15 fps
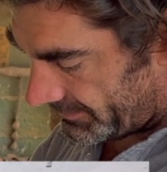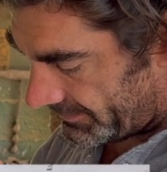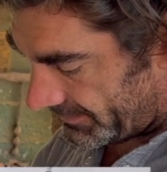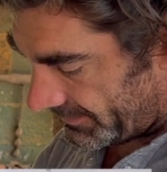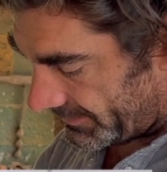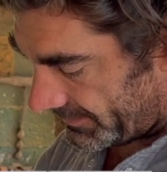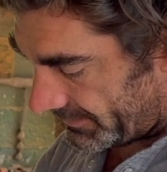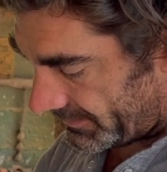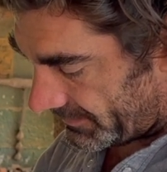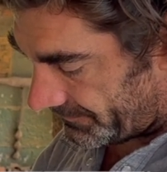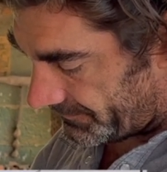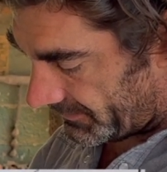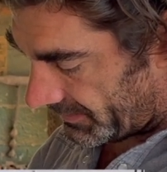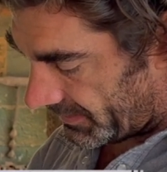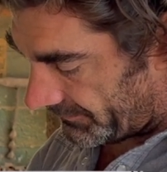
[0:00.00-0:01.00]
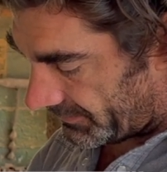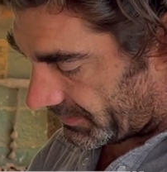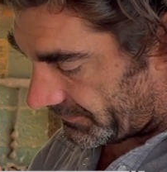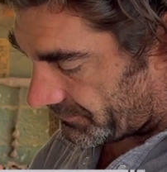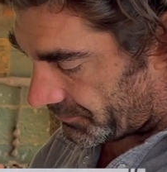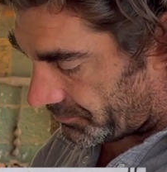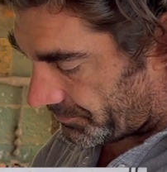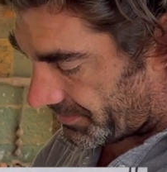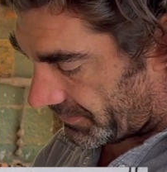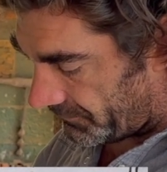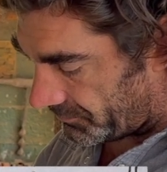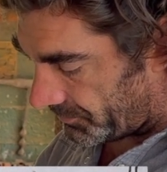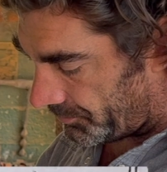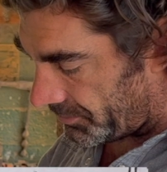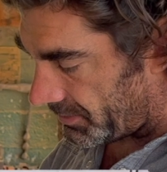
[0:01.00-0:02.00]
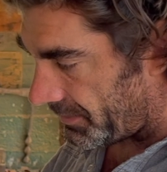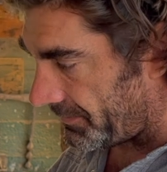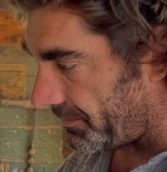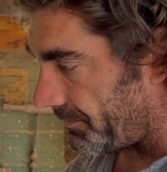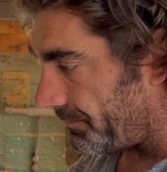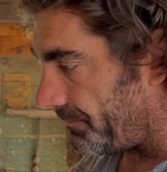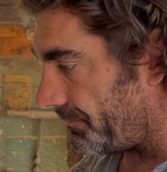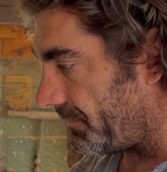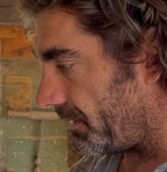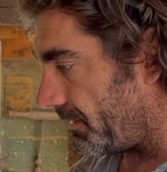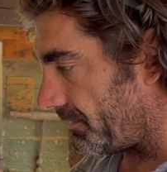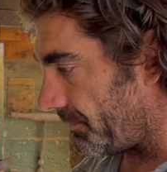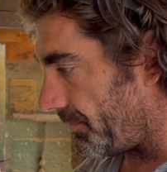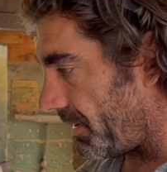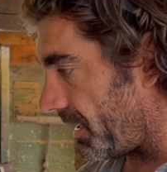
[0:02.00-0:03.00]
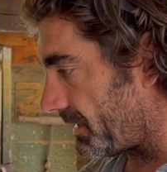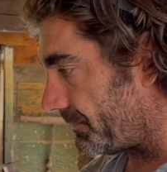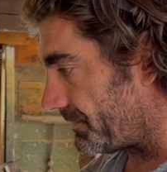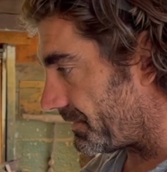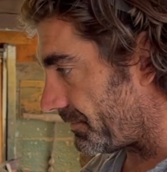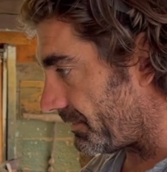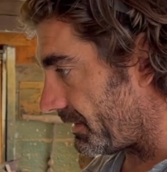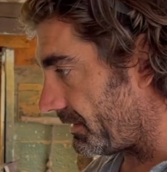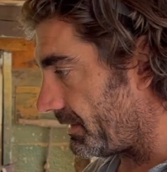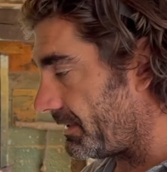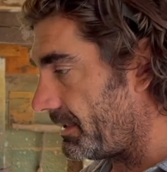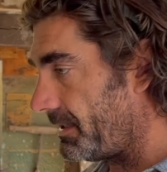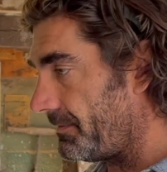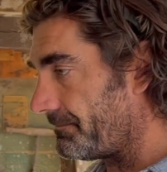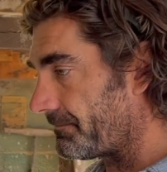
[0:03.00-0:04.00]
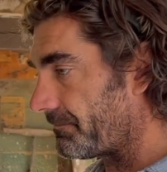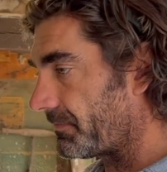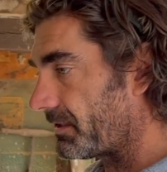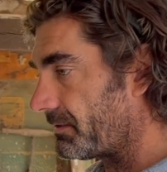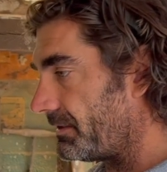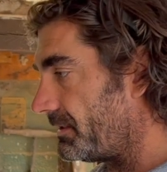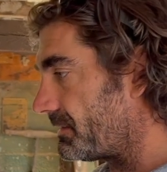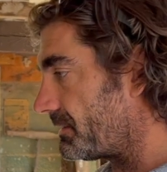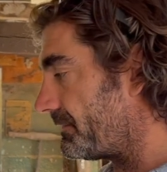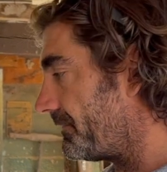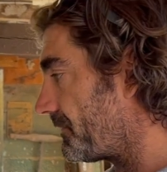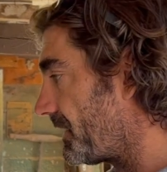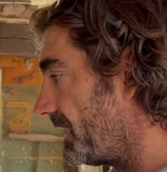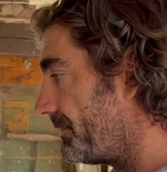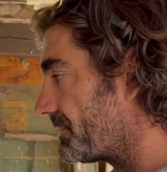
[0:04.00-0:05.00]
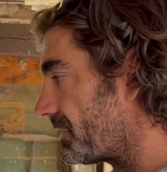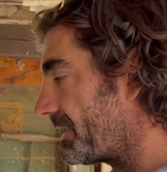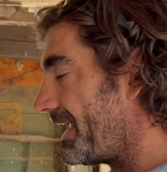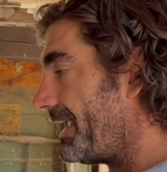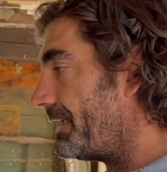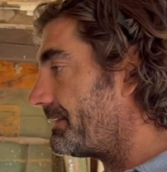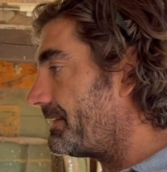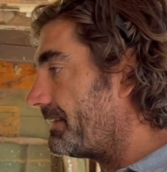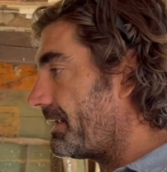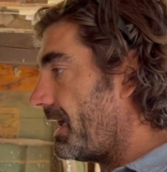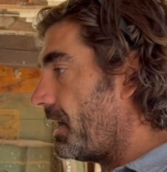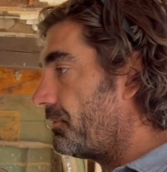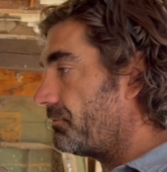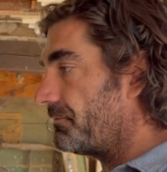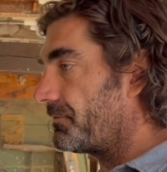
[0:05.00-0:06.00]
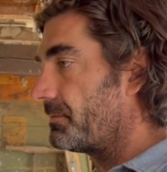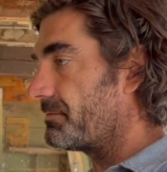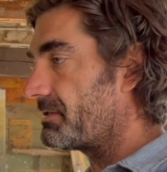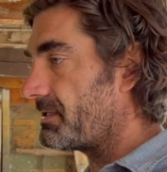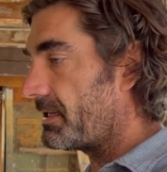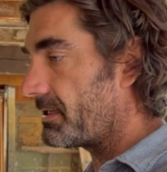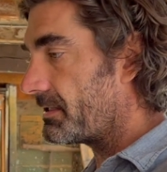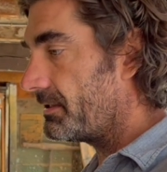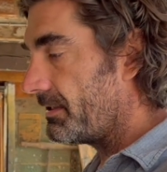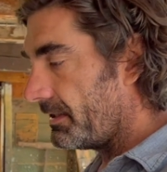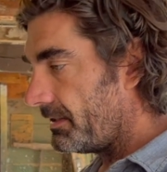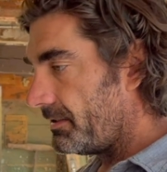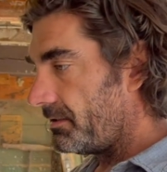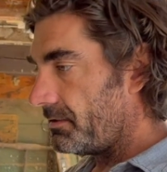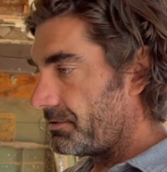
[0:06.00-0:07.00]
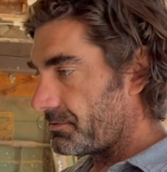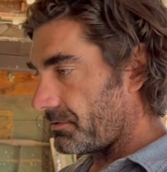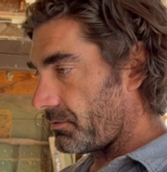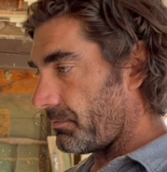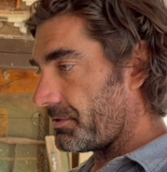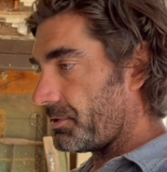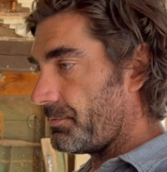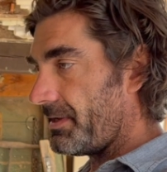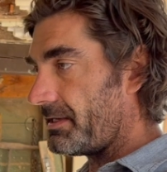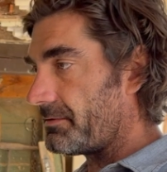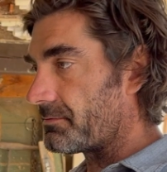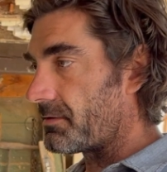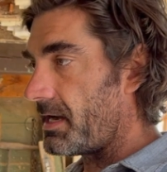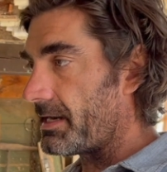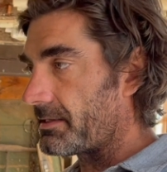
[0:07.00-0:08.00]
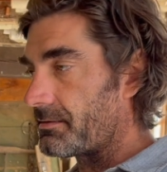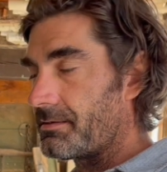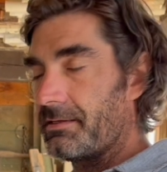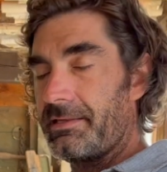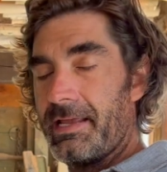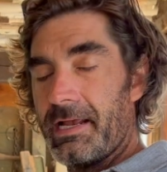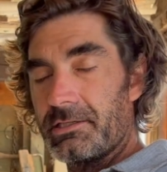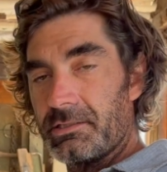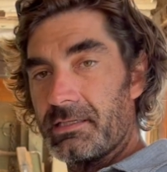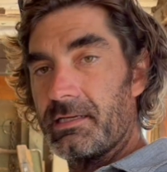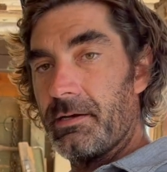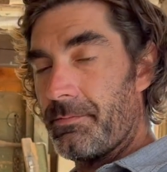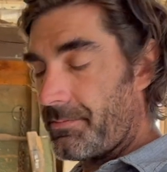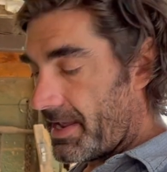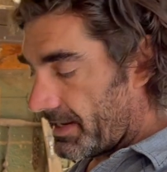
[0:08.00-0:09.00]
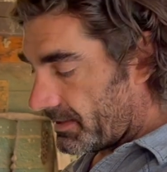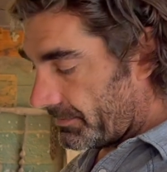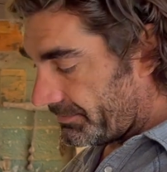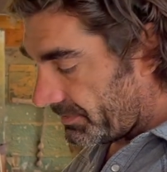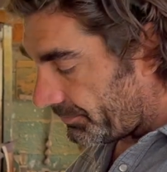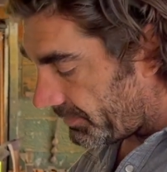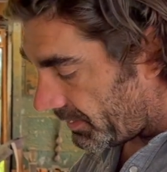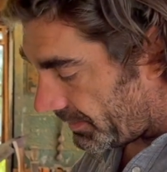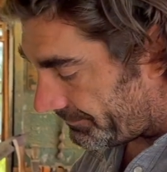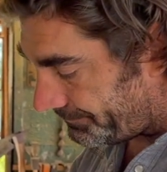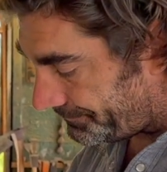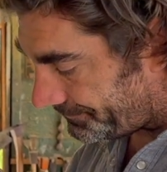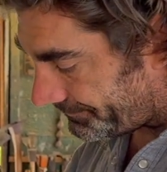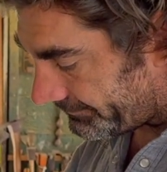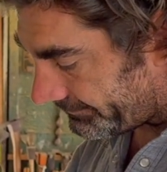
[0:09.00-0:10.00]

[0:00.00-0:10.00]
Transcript: It even gives you a bevel to put on the bottom so that these frames are canted out from center, so that when you bend the rocker in it, they actually come back up to plumb.